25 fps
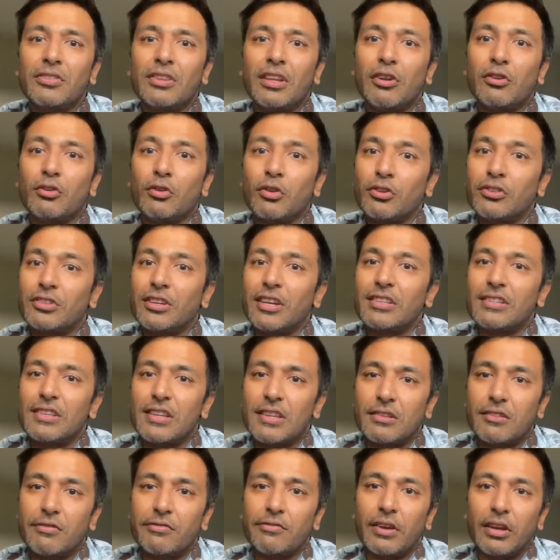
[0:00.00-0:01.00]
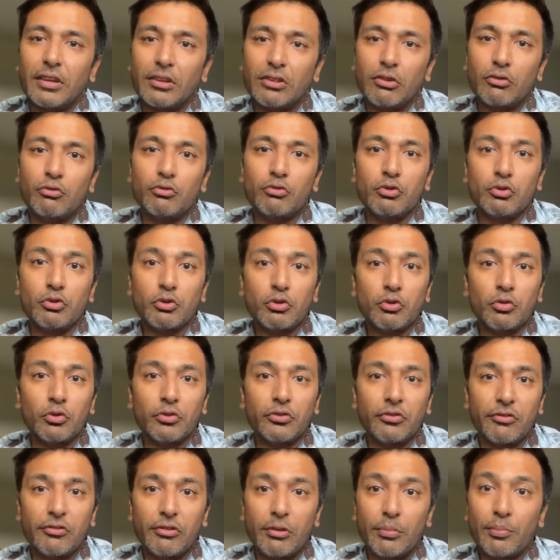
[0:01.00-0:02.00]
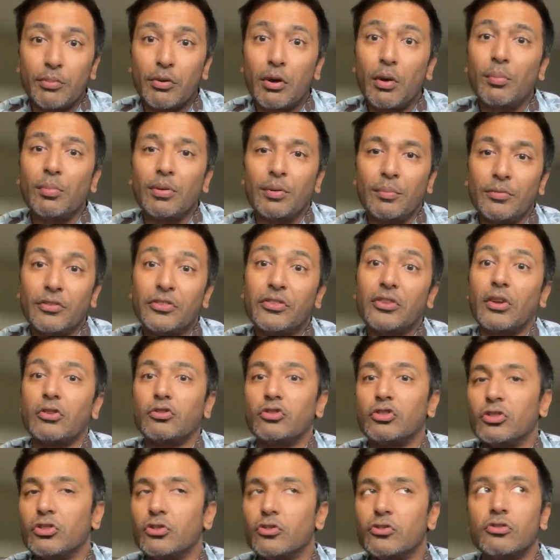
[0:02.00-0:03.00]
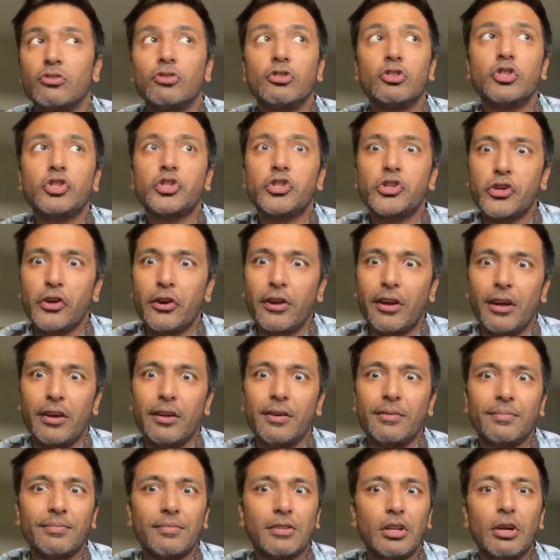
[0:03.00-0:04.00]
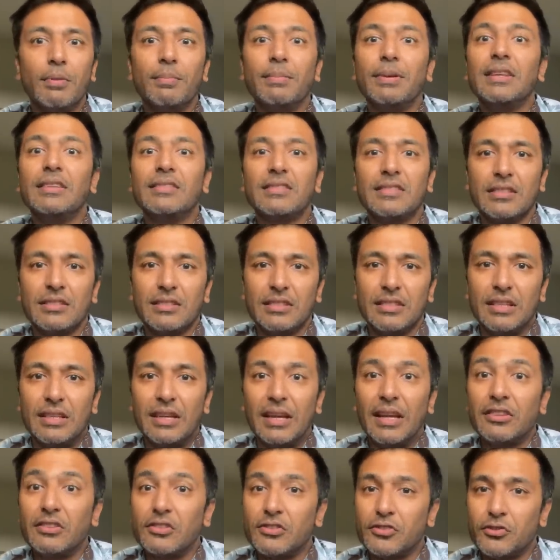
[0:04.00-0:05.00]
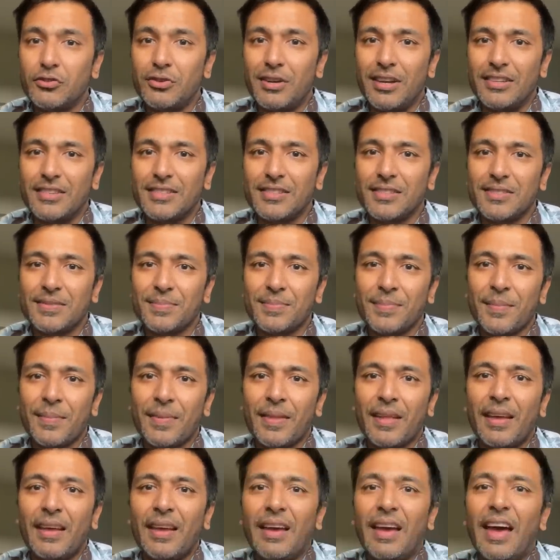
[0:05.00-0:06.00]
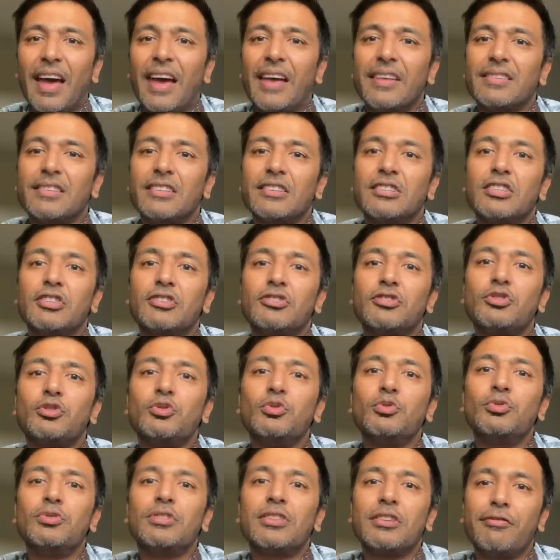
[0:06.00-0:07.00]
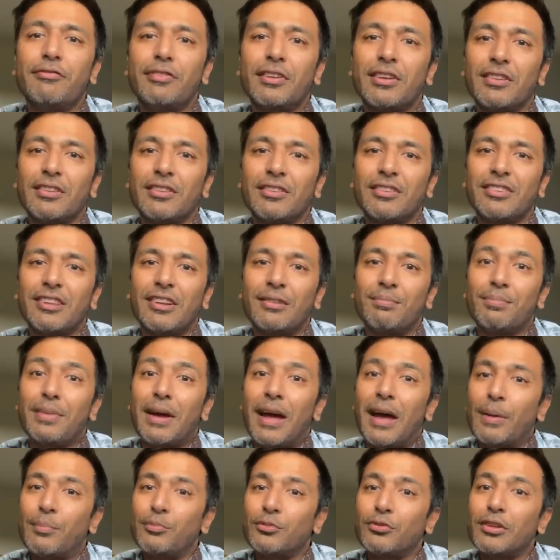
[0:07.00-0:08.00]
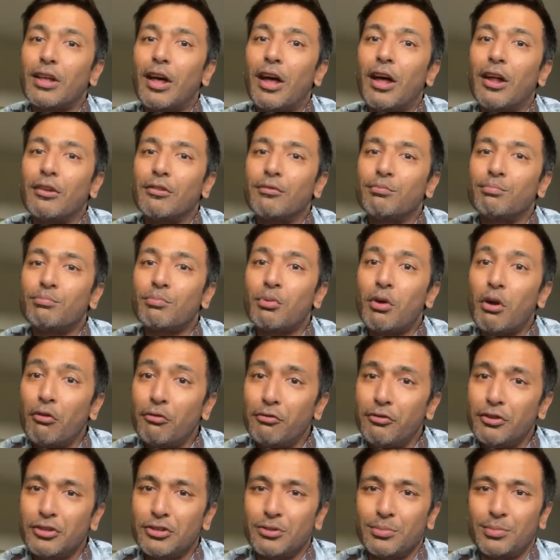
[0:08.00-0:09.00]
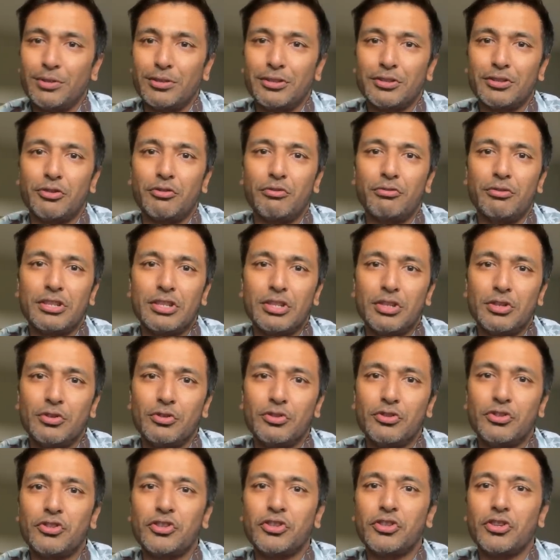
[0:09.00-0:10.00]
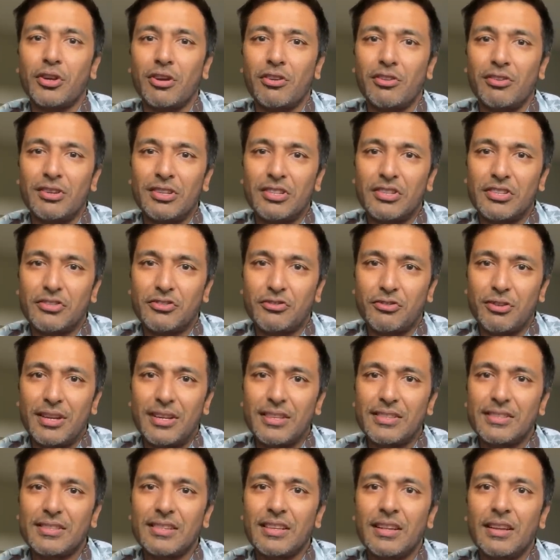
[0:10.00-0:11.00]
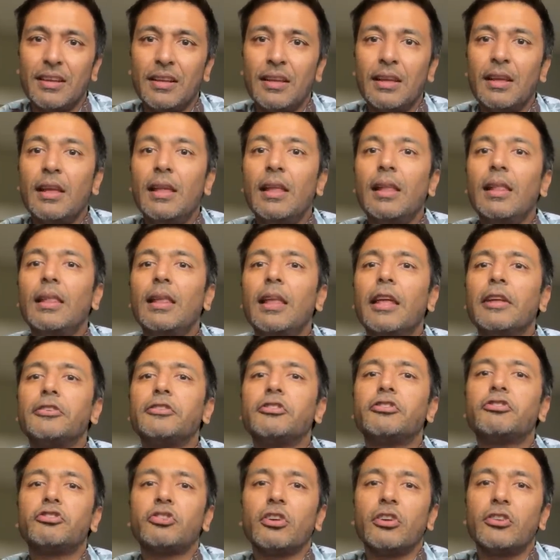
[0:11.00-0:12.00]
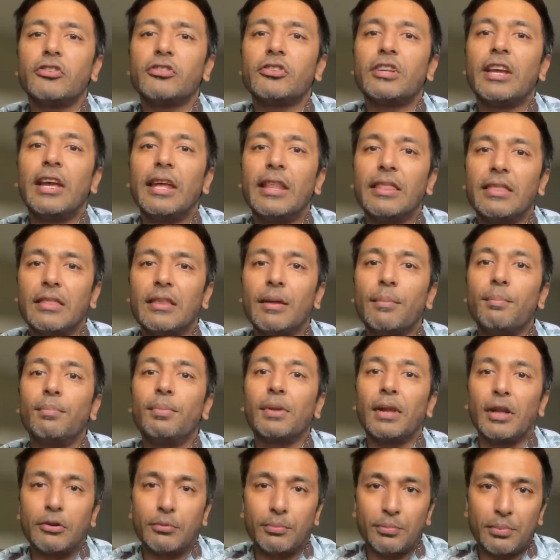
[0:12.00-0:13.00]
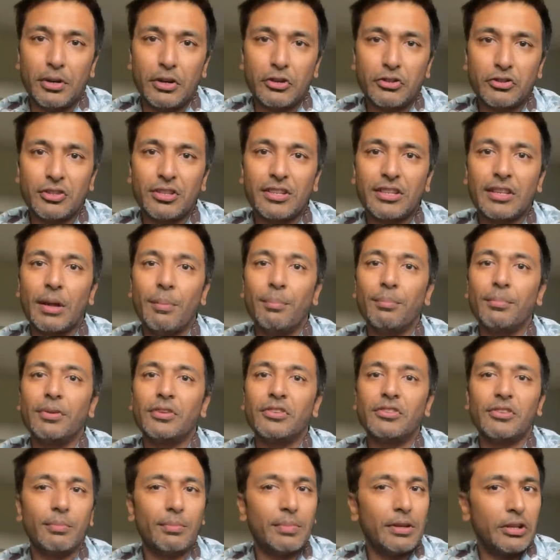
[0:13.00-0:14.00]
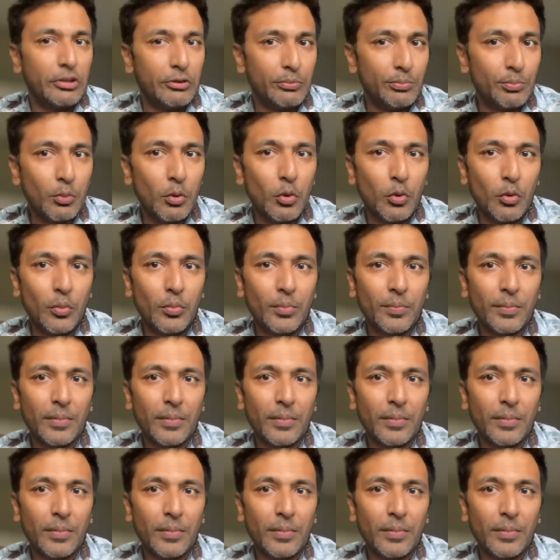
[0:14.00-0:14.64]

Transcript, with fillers: they're not identifying the root cause of the problem, such as sugar, obesity, and stress, as it is too difficult and perhaps unprofitable to reduce sugar and stress. Let's just hit the blood pressure numbers a bit more.